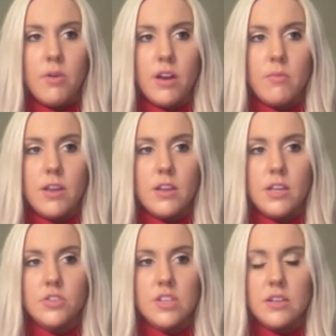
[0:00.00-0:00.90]
But I mean,
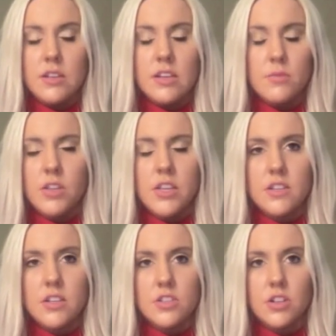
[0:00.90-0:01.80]
it really
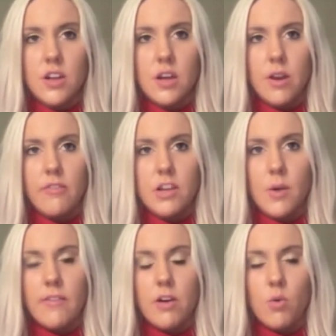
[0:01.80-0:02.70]
is concerning whenever you
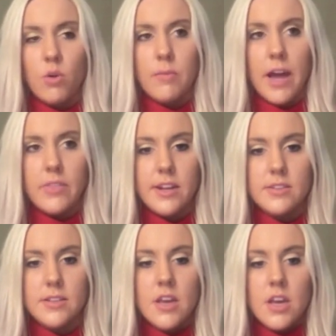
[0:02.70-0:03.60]
have a quarterback that
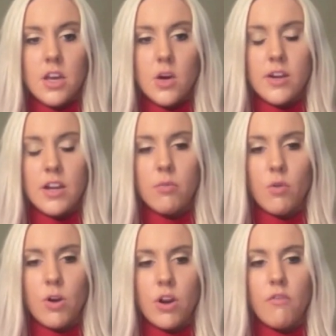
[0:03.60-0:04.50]
is going
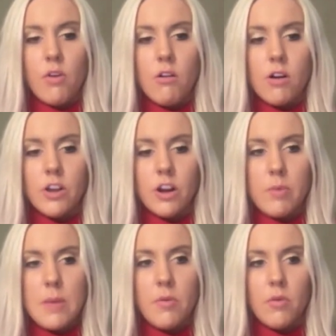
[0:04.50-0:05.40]
number one overall and there are
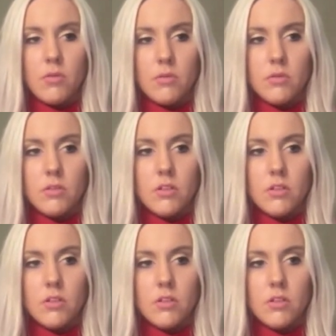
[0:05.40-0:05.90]
people